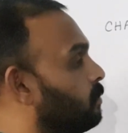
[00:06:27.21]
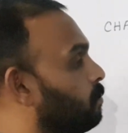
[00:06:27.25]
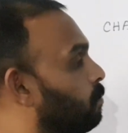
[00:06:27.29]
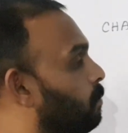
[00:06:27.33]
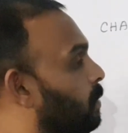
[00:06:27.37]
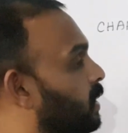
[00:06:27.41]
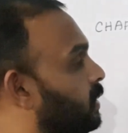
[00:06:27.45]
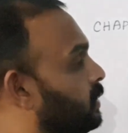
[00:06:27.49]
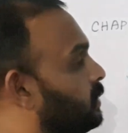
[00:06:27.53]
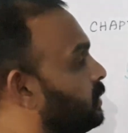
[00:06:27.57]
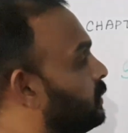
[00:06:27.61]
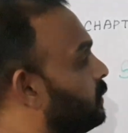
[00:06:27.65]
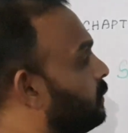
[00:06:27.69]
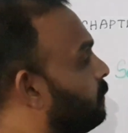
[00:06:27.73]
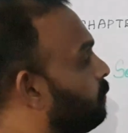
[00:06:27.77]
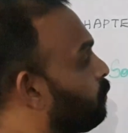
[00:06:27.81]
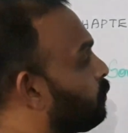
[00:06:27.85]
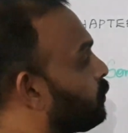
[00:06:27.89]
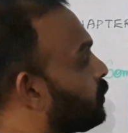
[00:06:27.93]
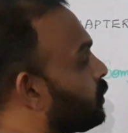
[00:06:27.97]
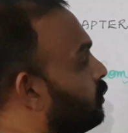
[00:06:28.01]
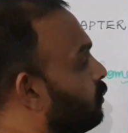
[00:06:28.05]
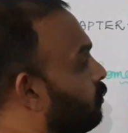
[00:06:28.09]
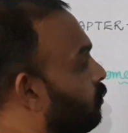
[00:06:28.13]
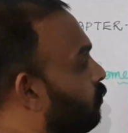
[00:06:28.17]
But
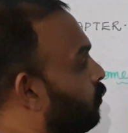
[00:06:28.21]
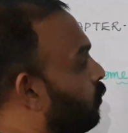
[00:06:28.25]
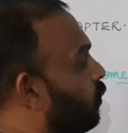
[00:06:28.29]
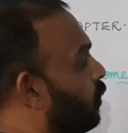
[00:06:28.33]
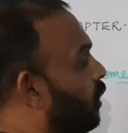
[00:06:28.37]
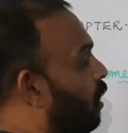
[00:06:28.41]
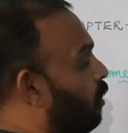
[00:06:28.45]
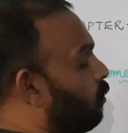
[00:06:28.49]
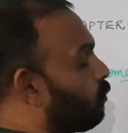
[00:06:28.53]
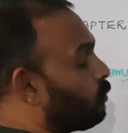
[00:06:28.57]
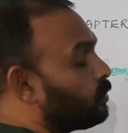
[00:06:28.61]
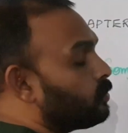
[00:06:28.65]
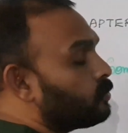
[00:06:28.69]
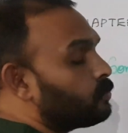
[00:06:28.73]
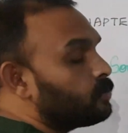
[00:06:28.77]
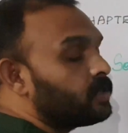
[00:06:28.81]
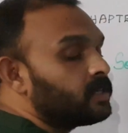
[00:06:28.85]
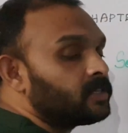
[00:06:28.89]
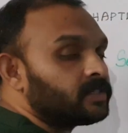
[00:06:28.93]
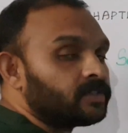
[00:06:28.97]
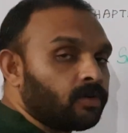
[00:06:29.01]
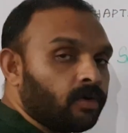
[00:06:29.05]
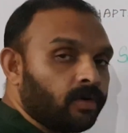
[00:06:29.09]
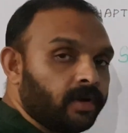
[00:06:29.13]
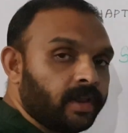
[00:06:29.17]
how do
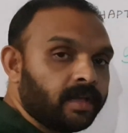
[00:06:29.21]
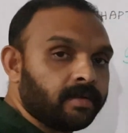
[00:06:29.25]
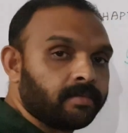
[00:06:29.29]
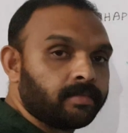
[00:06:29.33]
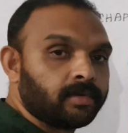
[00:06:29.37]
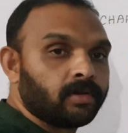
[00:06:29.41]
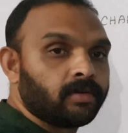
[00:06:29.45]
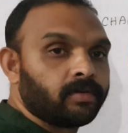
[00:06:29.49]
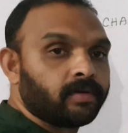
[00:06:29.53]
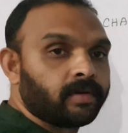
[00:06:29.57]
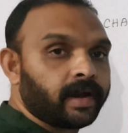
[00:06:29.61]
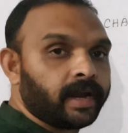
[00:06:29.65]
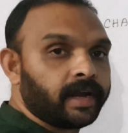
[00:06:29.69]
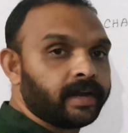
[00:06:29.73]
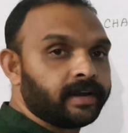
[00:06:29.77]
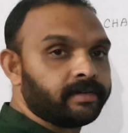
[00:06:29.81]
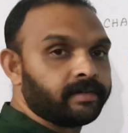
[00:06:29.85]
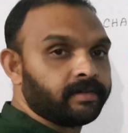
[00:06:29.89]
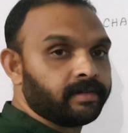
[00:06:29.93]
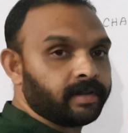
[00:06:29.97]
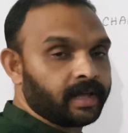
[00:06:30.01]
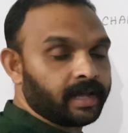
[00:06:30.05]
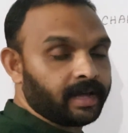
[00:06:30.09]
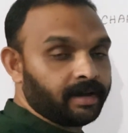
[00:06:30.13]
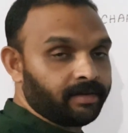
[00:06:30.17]
the sodium chloride
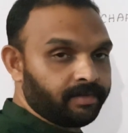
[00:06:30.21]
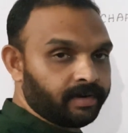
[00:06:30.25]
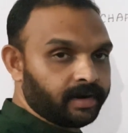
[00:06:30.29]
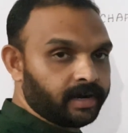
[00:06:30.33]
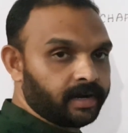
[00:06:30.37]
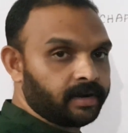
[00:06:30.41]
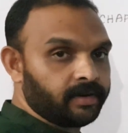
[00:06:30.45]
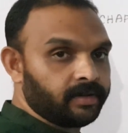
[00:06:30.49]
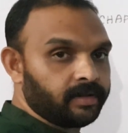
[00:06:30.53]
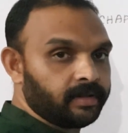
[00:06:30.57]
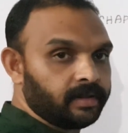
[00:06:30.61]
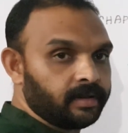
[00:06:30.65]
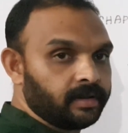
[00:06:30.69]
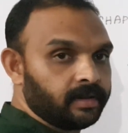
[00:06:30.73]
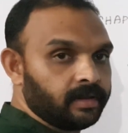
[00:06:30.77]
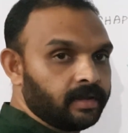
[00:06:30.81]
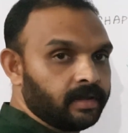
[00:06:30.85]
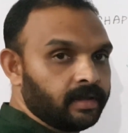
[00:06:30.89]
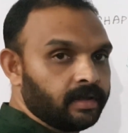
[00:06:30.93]
recovered?